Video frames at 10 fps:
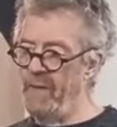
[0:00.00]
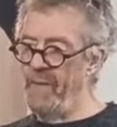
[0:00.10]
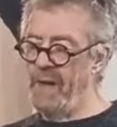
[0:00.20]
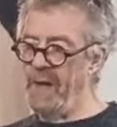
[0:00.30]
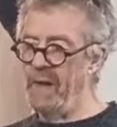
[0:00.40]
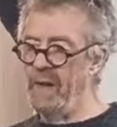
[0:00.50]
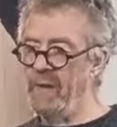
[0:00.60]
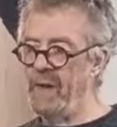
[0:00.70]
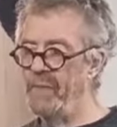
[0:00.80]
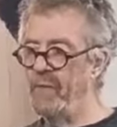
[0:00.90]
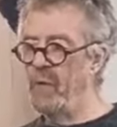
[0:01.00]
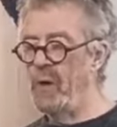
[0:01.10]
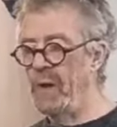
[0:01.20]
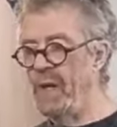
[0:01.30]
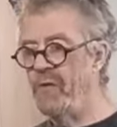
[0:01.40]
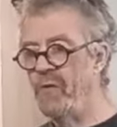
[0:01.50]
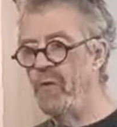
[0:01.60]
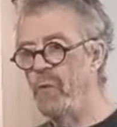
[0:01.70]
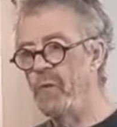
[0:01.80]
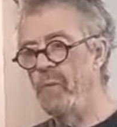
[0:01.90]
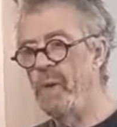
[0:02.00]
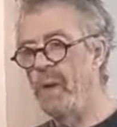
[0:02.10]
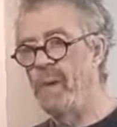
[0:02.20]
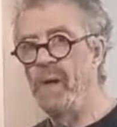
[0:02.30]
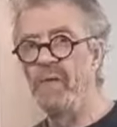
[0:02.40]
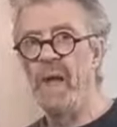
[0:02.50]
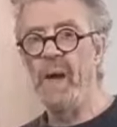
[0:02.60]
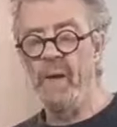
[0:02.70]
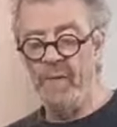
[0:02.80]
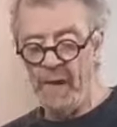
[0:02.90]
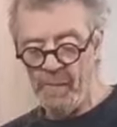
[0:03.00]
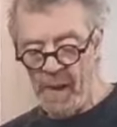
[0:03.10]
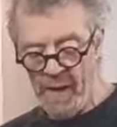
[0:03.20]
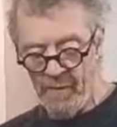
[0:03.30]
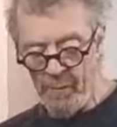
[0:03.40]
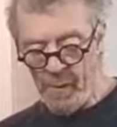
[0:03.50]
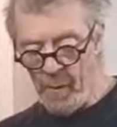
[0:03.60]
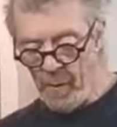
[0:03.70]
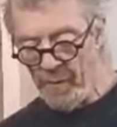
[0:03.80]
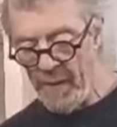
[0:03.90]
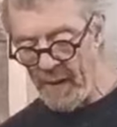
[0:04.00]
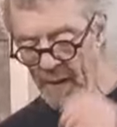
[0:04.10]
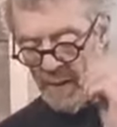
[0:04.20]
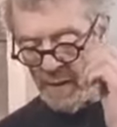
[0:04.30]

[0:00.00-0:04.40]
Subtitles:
I think you have to go at least 200 millimetres down, I think. It might even be more than that.